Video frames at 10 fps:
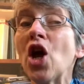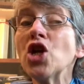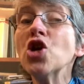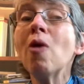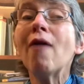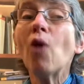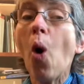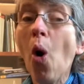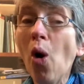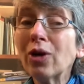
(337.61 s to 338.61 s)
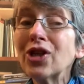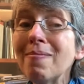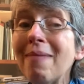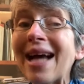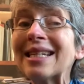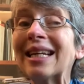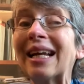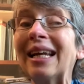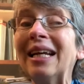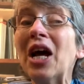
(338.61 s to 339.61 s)
you have
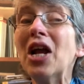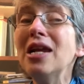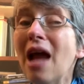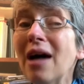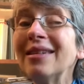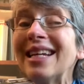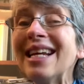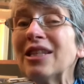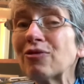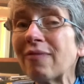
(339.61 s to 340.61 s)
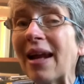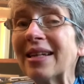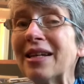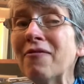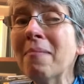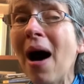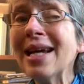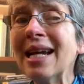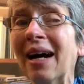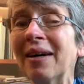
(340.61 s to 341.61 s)
automatically learnt its relative
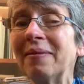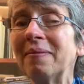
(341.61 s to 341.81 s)
minor.